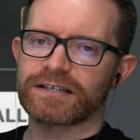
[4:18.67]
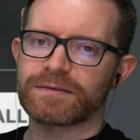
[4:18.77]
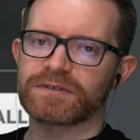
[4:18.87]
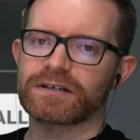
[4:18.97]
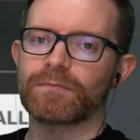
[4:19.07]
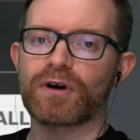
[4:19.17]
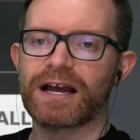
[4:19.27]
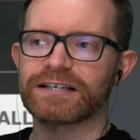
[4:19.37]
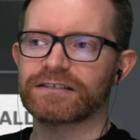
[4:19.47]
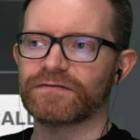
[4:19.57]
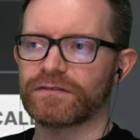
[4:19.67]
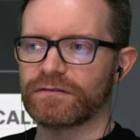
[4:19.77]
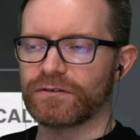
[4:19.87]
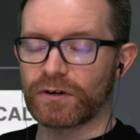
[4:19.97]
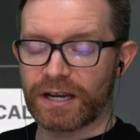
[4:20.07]
teams comprised of
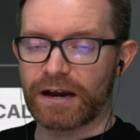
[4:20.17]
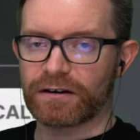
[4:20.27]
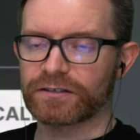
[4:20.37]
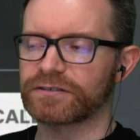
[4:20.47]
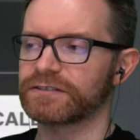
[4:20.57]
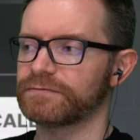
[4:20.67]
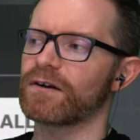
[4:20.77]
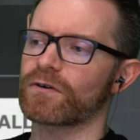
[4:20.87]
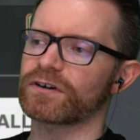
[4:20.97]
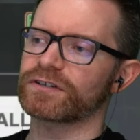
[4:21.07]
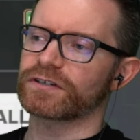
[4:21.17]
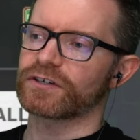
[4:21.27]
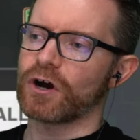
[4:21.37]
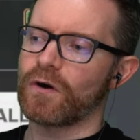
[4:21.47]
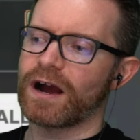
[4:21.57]
your characters in order to
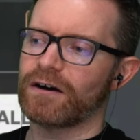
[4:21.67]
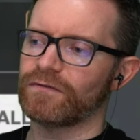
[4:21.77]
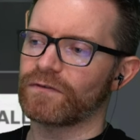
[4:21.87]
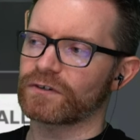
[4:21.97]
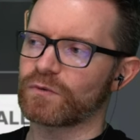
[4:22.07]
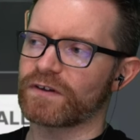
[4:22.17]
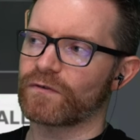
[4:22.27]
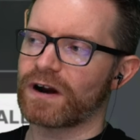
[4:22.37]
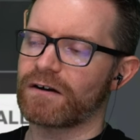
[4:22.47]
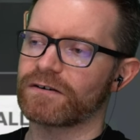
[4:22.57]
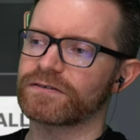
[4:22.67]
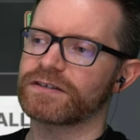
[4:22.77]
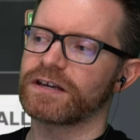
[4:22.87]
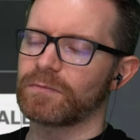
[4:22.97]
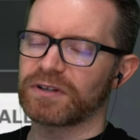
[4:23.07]
go out for 24
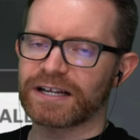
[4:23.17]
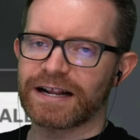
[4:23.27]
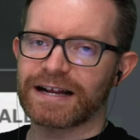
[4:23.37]
hours, complete an